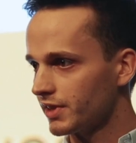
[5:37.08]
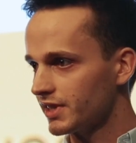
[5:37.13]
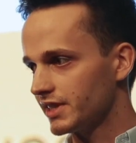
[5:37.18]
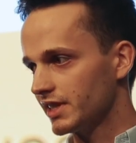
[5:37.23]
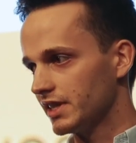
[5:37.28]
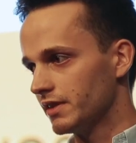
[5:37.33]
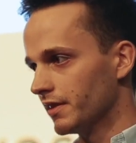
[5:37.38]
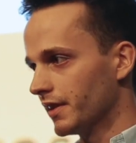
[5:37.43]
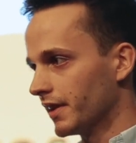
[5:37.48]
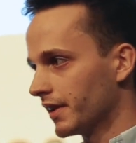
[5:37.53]
this
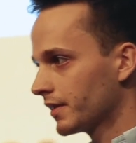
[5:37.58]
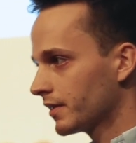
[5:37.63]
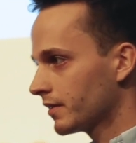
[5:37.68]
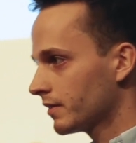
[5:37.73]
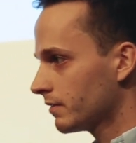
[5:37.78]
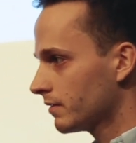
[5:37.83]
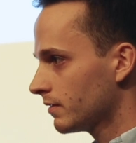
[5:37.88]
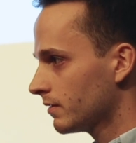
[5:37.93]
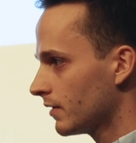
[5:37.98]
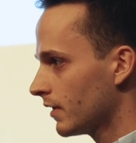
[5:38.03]
evening.
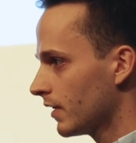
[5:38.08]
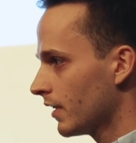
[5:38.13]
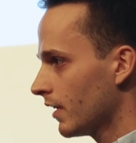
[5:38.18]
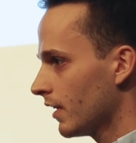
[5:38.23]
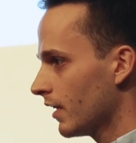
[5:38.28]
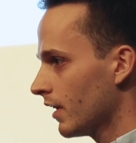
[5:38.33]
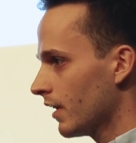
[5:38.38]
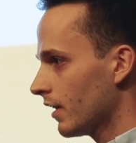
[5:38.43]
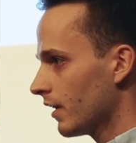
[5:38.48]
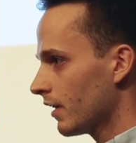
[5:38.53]

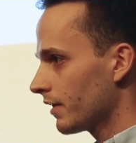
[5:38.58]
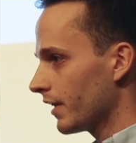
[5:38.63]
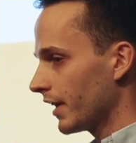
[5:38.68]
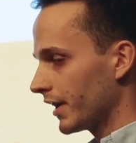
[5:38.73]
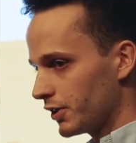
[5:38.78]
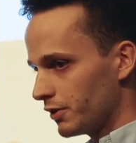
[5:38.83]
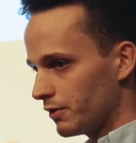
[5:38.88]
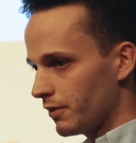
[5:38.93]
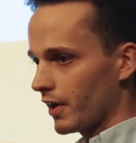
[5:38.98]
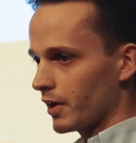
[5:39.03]
Thank
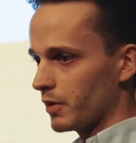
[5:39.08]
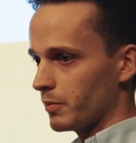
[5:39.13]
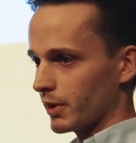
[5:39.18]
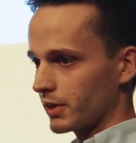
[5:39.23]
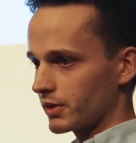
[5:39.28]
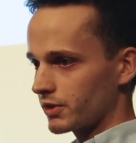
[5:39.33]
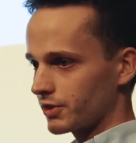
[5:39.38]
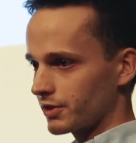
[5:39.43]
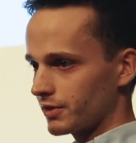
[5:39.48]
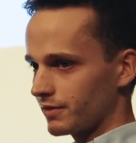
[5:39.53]
you very
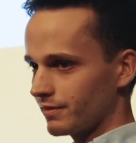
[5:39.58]
much.